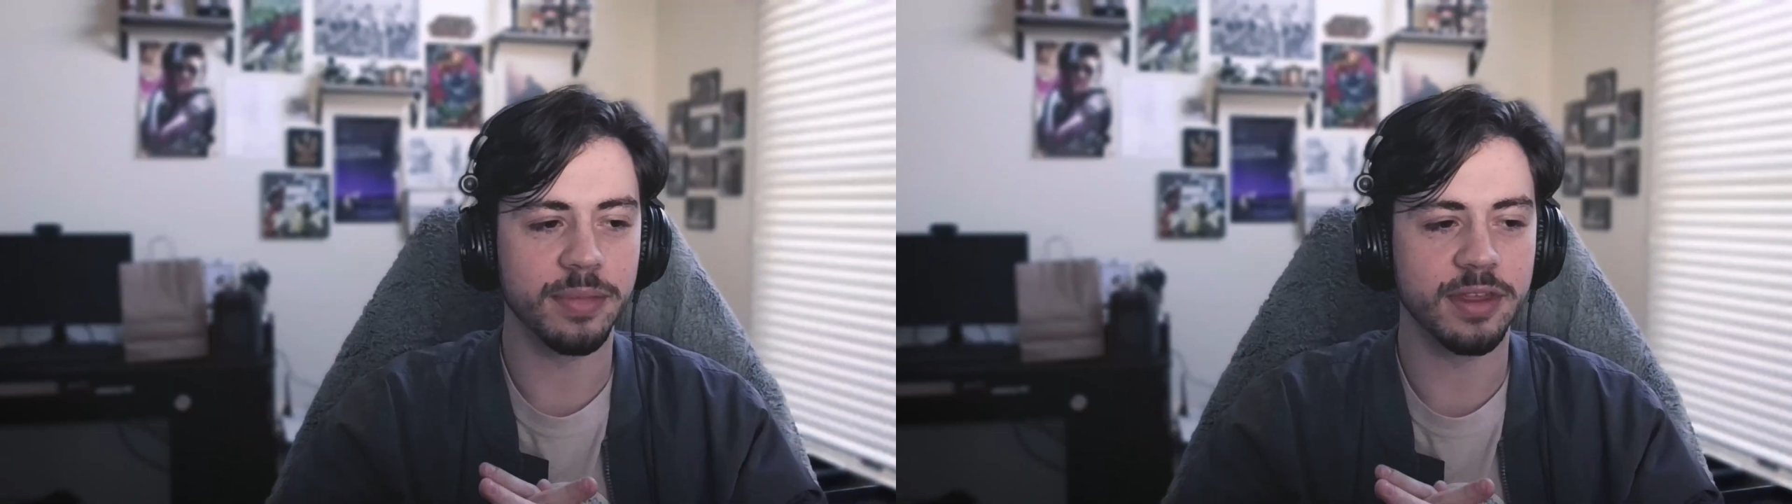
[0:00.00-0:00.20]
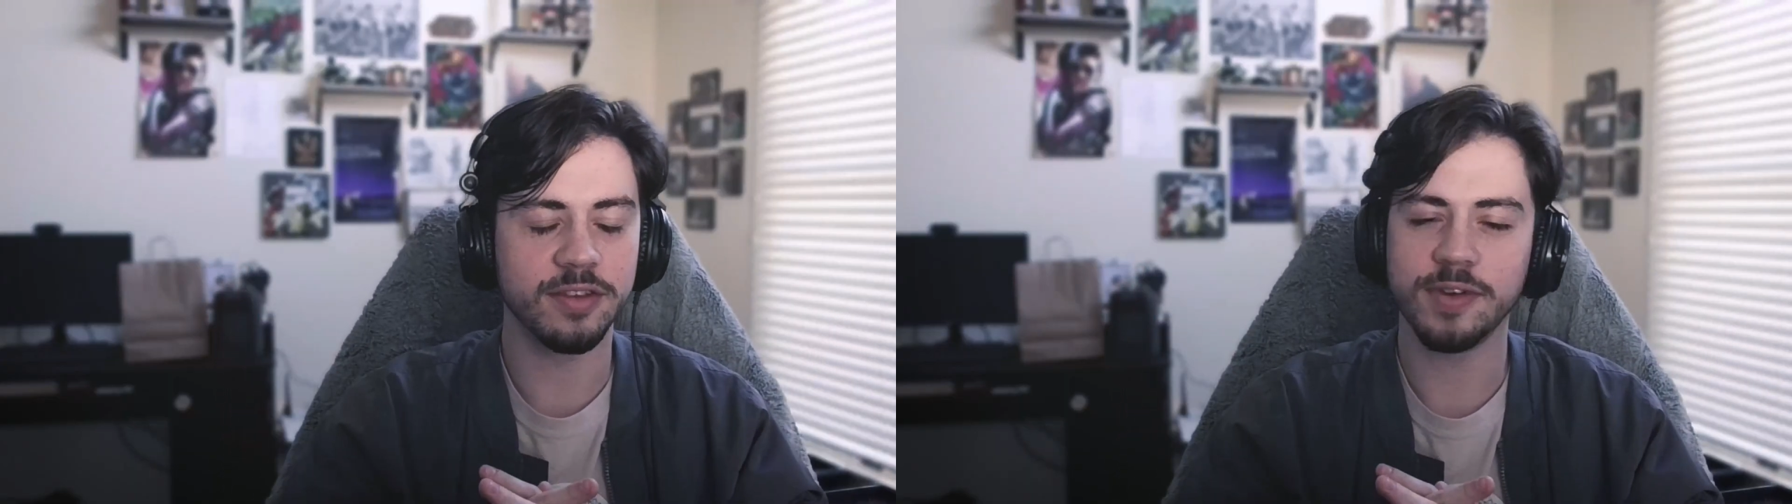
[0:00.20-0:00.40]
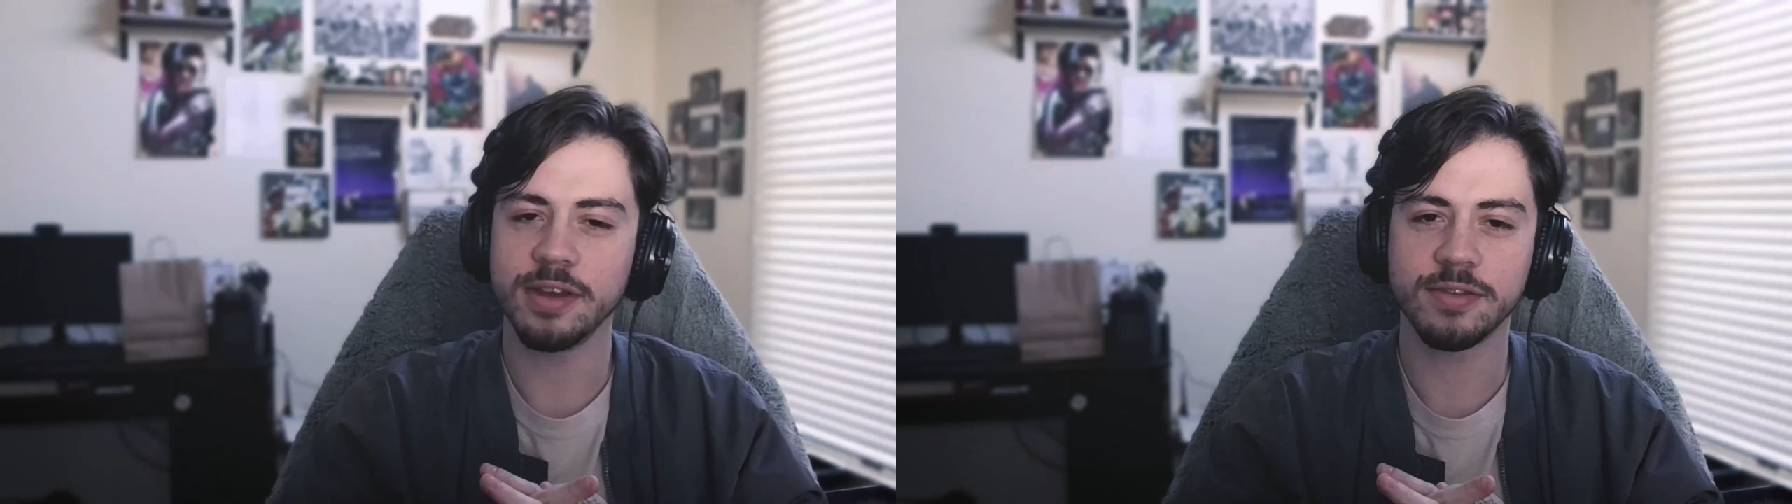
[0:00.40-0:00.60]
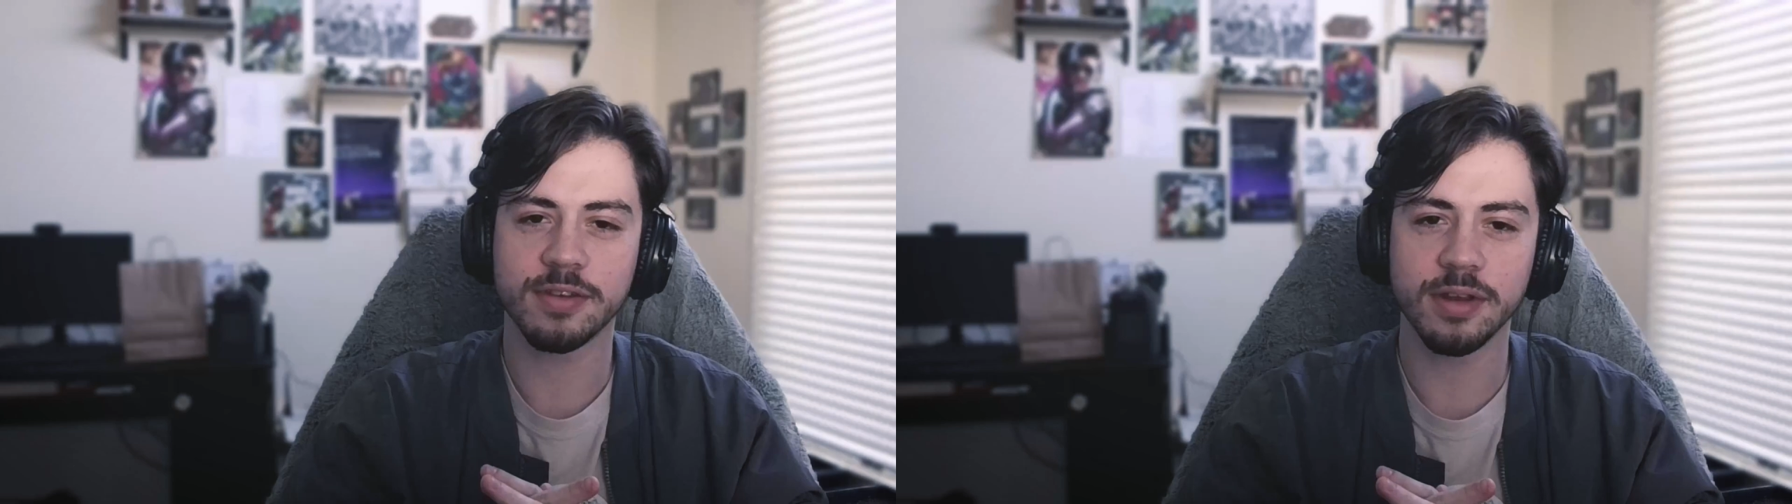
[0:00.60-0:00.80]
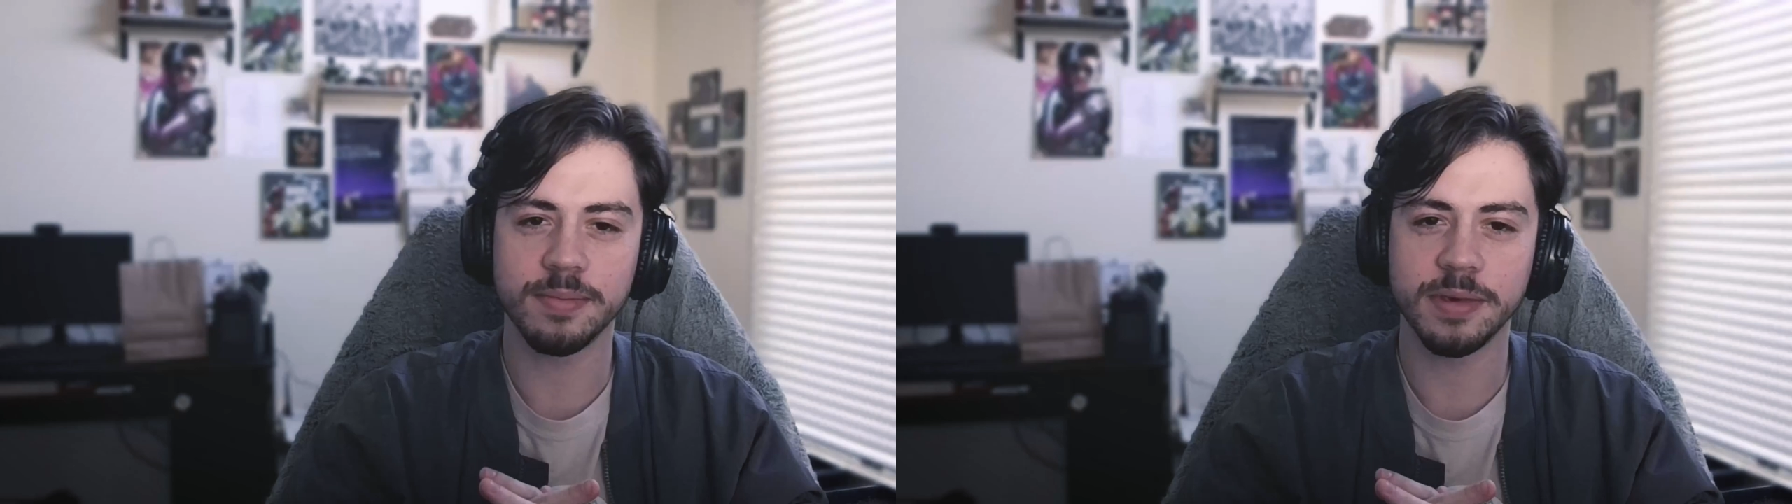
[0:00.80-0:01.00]
this video is
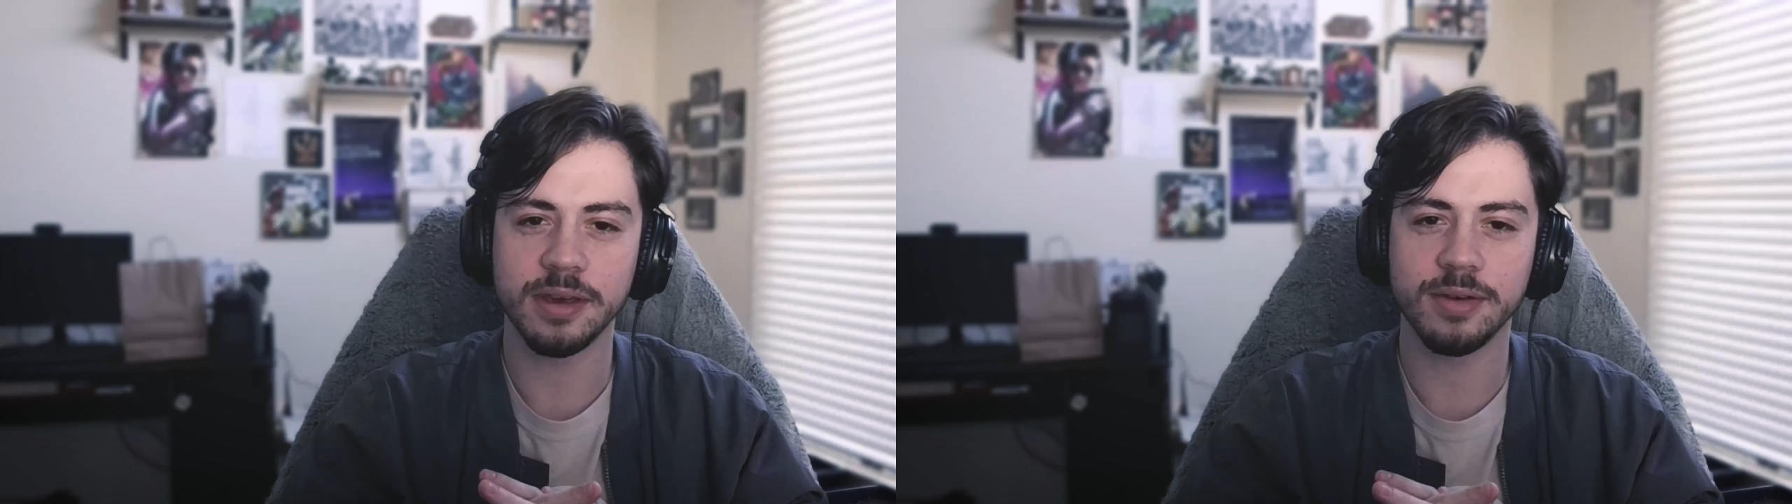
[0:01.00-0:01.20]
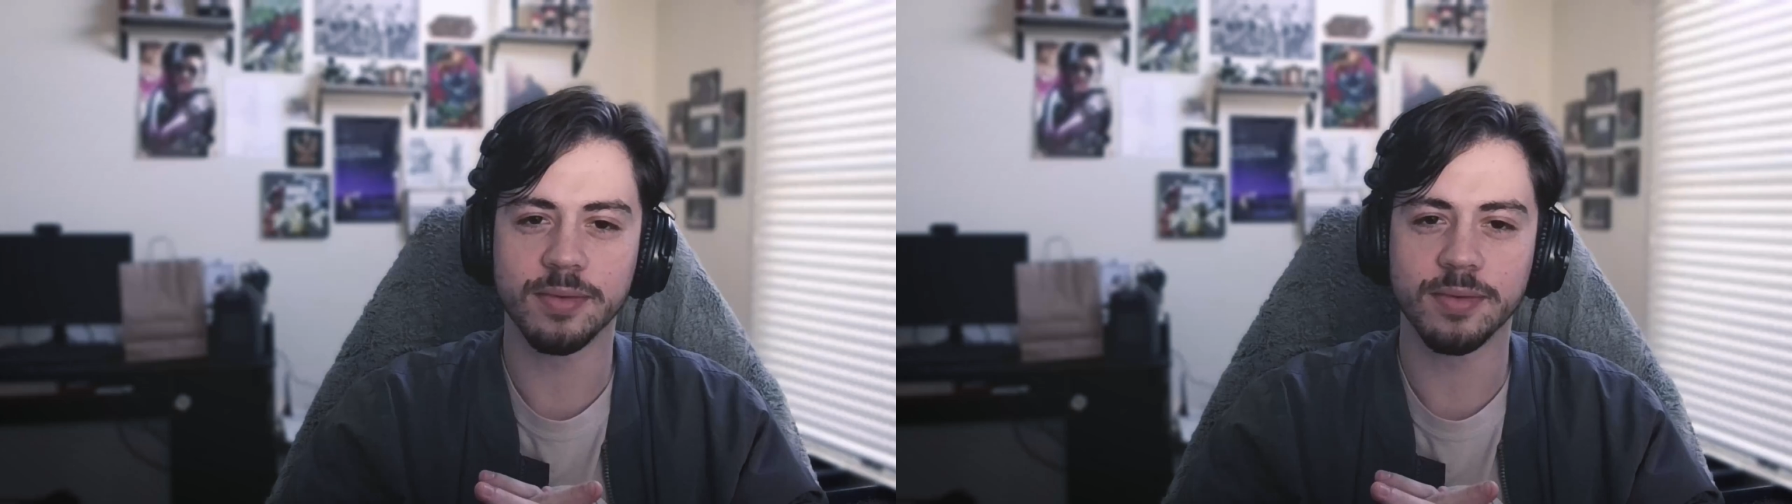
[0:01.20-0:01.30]
going to be